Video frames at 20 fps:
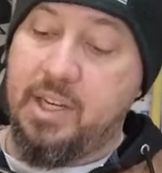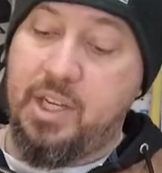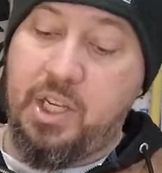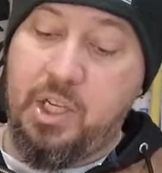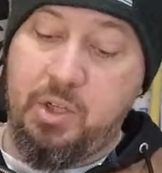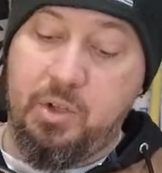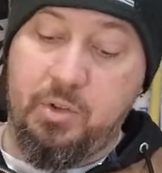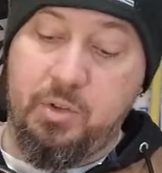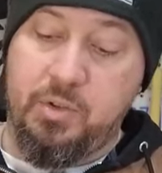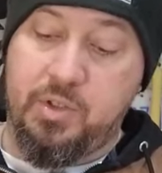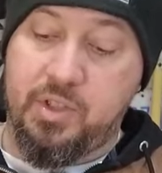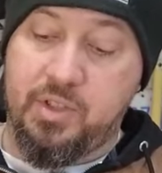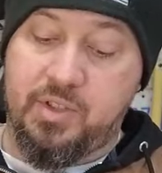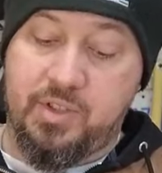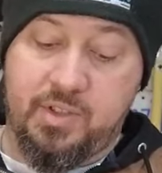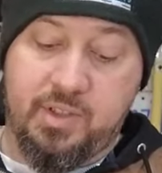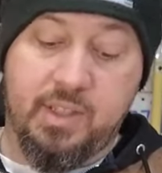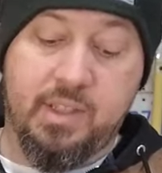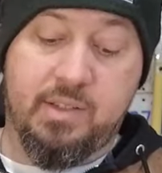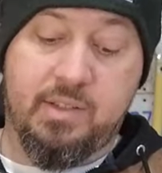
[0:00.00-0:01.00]
huge.
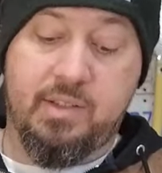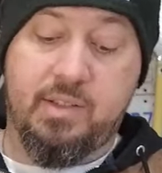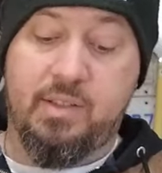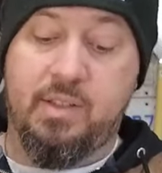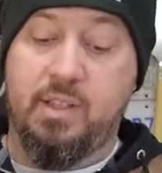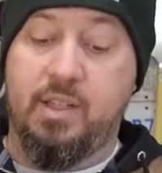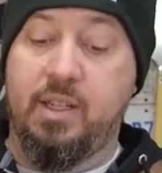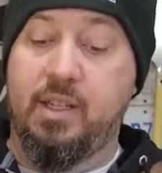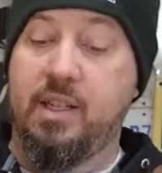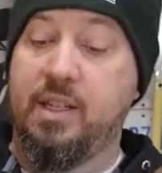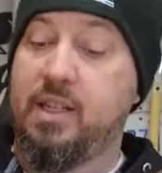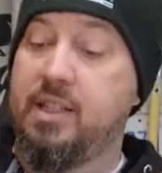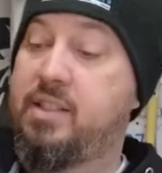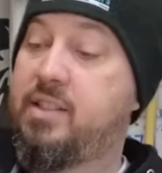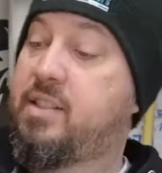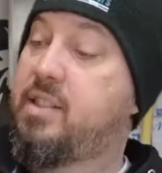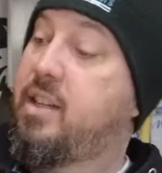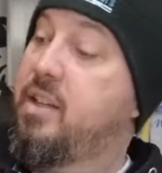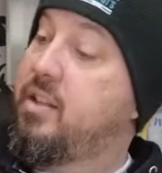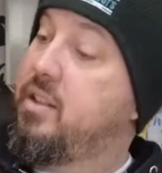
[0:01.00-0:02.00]
It's
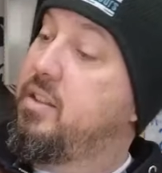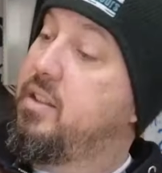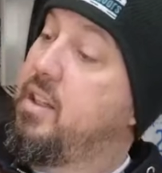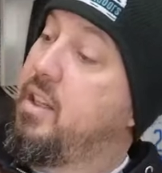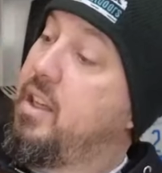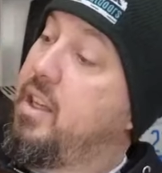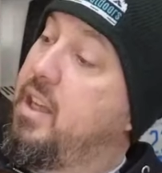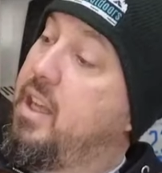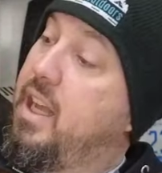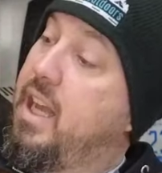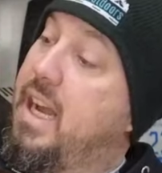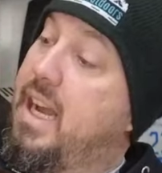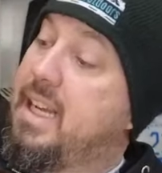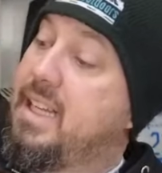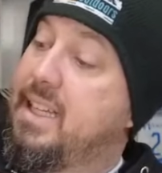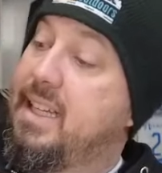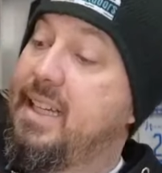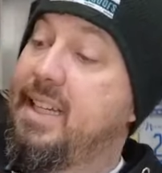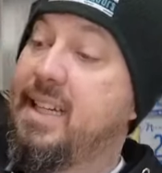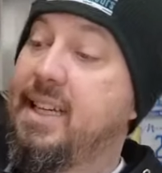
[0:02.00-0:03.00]
subtle. I
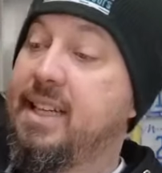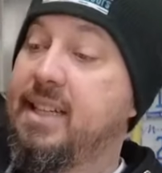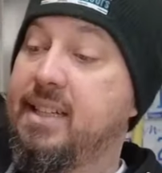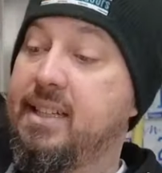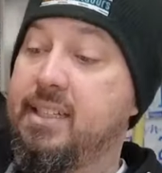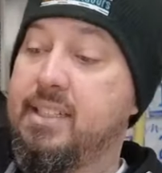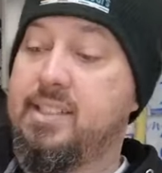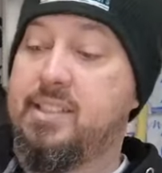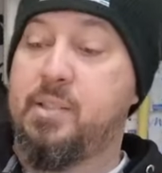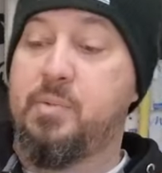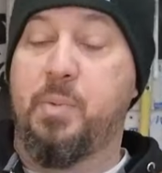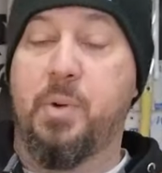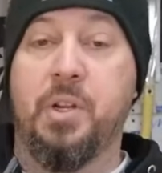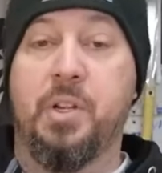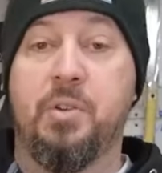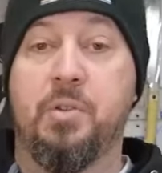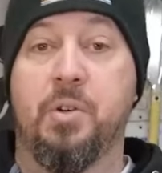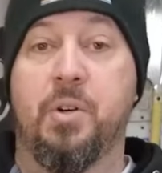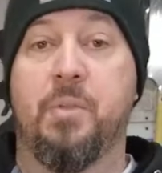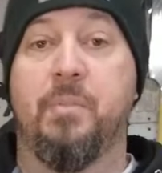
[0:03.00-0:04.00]
like it. This is pretty
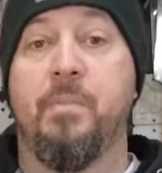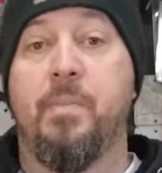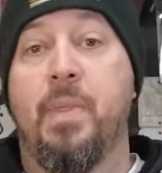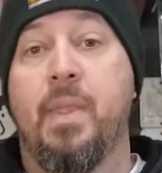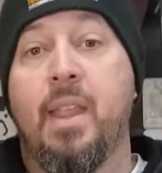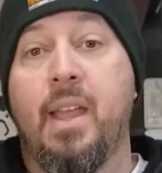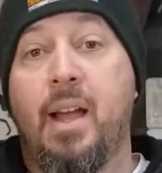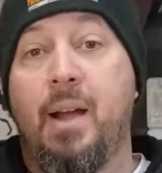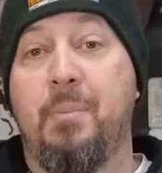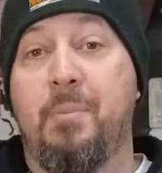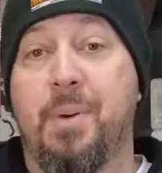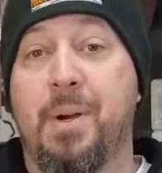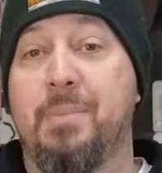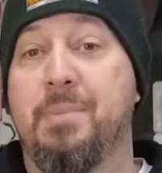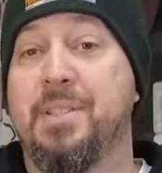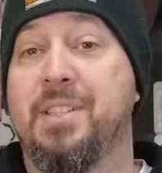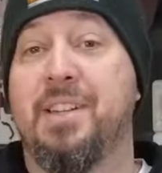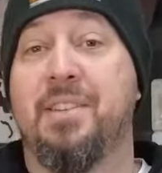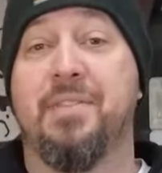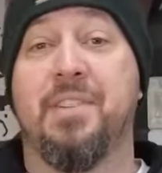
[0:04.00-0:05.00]
cool. I'm
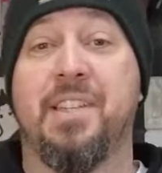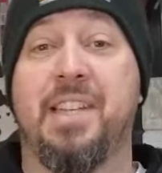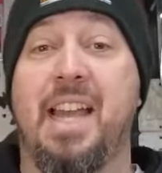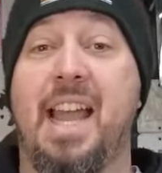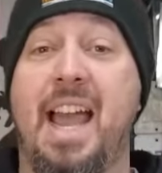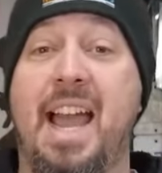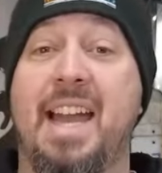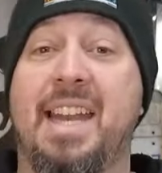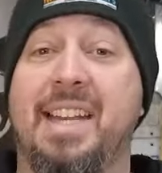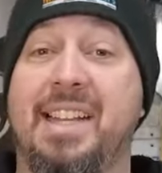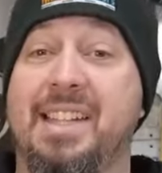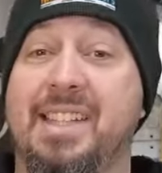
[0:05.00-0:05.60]
probably definitely adding